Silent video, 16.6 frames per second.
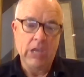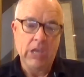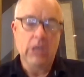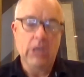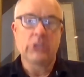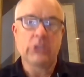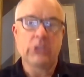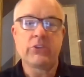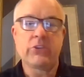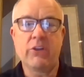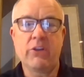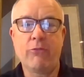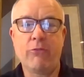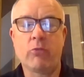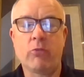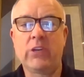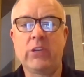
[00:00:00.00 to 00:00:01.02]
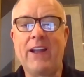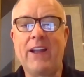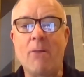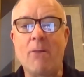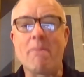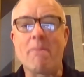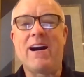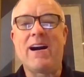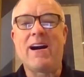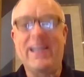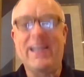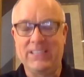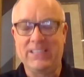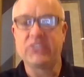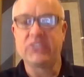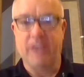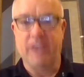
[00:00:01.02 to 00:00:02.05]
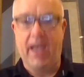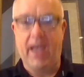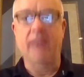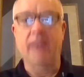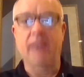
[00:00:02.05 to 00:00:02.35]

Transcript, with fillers: So therefore, really, our mindset